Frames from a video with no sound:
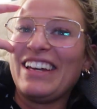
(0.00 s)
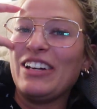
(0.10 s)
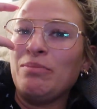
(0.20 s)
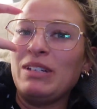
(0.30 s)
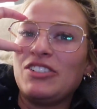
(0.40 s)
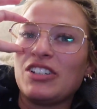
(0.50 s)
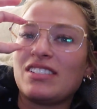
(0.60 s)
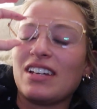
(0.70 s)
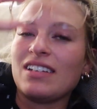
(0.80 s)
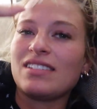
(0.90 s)
it'll be
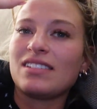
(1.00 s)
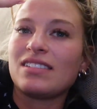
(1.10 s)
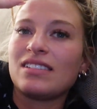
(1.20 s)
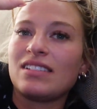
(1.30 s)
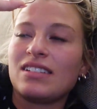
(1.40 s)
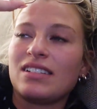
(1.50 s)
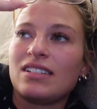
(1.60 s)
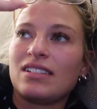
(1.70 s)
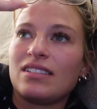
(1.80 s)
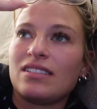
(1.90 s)
just us
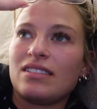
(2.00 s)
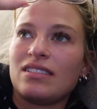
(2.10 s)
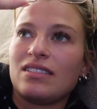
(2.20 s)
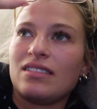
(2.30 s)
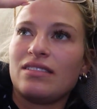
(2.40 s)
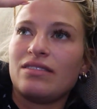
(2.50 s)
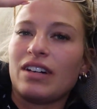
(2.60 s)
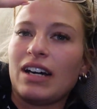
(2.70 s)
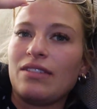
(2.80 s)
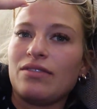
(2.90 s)

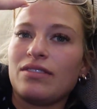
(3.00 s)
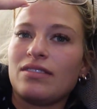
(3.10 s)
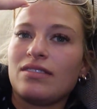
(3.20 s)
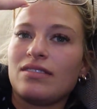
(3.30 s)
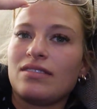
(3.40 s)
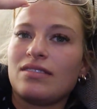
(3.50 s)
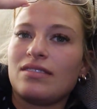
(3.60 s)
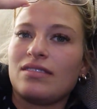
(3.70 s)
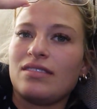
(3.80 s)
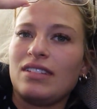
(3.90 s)
five.
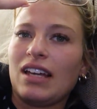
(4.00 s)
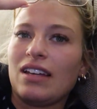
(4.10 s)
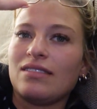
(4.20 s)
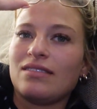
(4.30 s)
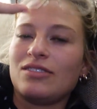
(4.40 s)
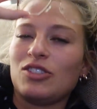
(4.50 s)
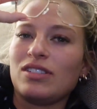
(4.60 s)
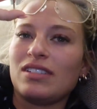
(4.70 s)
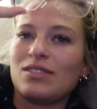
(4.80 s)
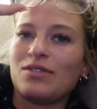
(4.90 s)
Yeah,
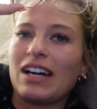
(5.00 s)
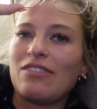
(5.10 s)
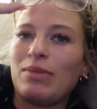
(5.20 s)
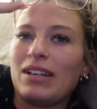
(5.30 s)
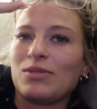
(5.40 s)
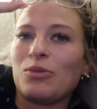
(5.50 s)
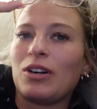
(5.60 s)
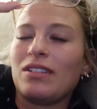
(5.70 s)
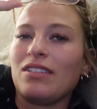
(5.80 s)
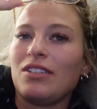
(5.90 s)
just us five plus
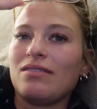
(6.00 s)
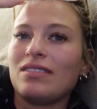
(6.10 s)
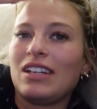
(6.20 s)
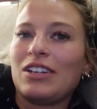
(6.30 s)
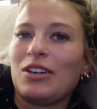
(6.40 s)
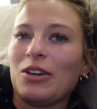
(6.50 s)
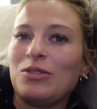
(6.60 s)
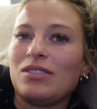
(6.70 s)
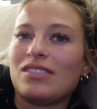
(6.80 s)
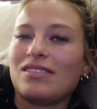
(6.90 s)
one
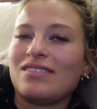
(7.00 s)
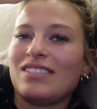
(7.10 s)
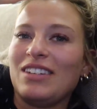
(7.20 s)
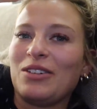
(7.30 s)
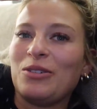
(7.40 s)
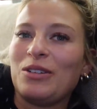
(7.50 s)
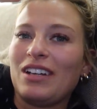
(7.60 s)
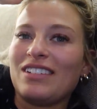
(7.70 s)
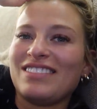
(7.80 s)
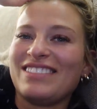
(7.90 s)
ghost in the
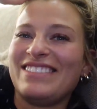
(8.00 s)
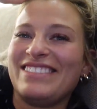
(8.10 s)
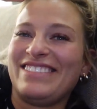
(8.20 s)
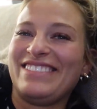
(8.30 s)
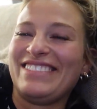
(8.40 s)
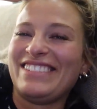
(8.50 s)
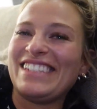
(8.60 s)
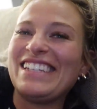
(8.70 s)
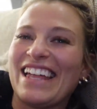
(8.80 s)
corner. See you